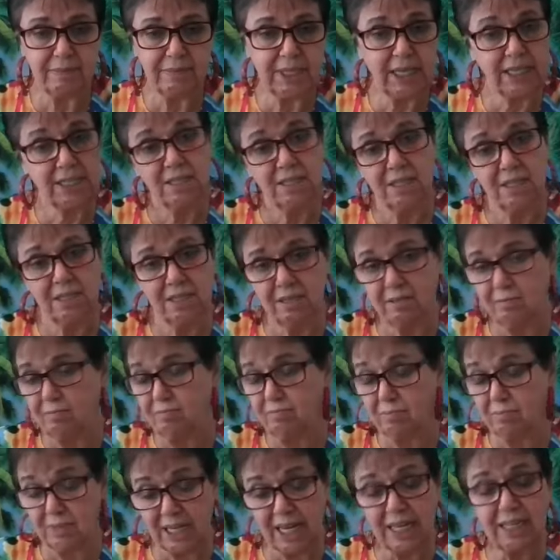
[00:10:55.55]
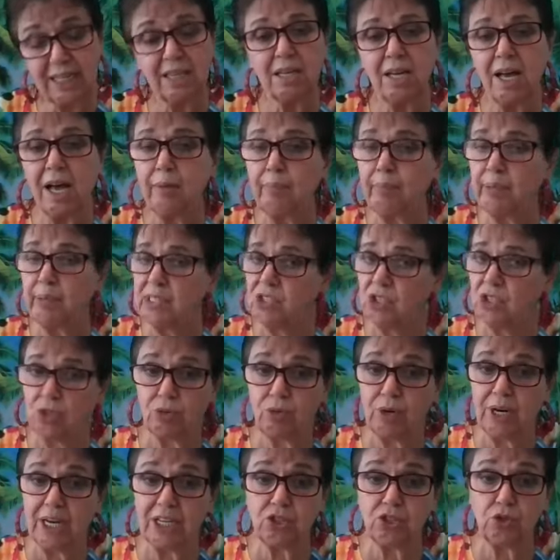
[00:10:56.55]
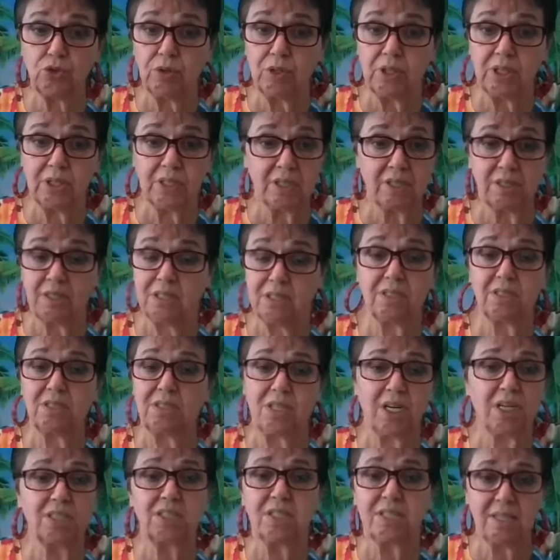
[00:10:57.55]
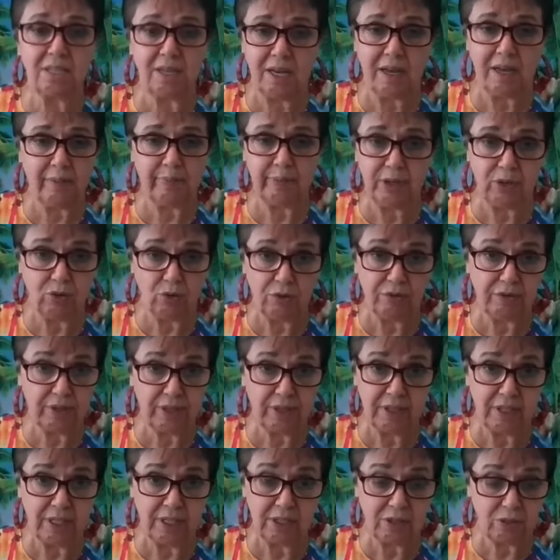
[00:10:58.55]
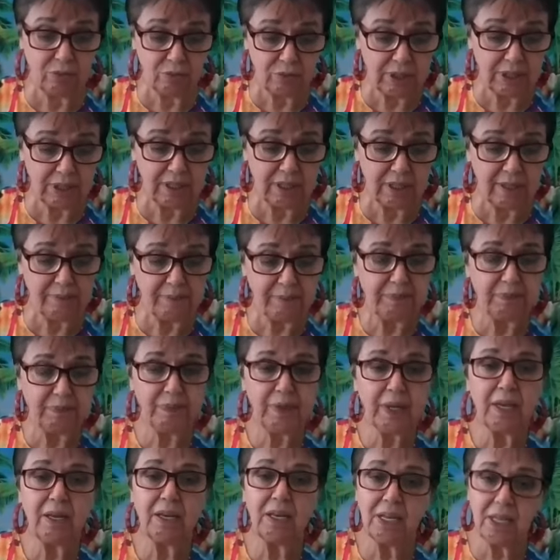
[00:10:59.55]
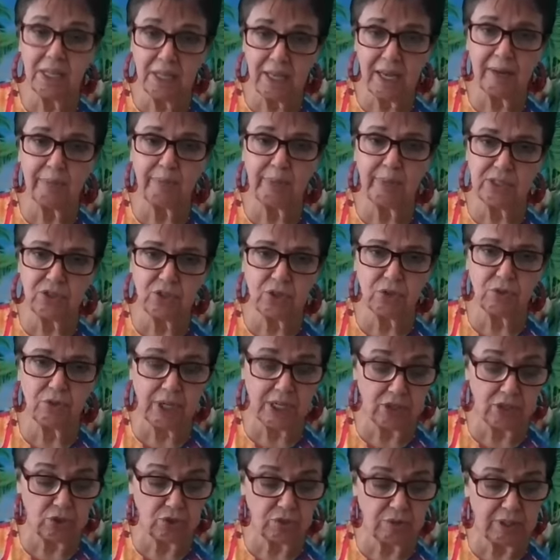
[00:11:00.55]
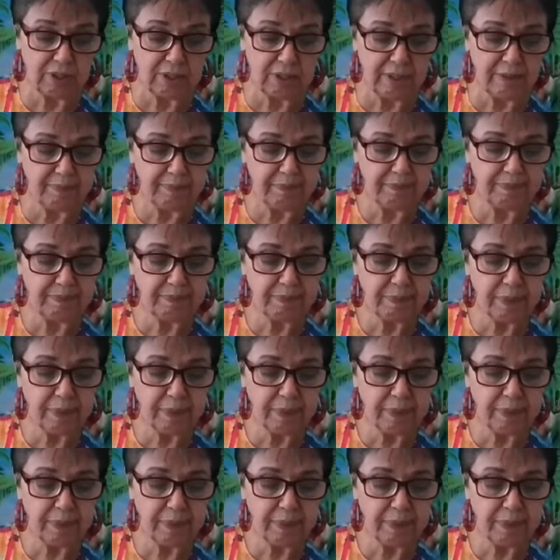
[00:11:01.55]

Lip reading: And that happens gradually. It doesn't happen overnight, really. It happens gradually.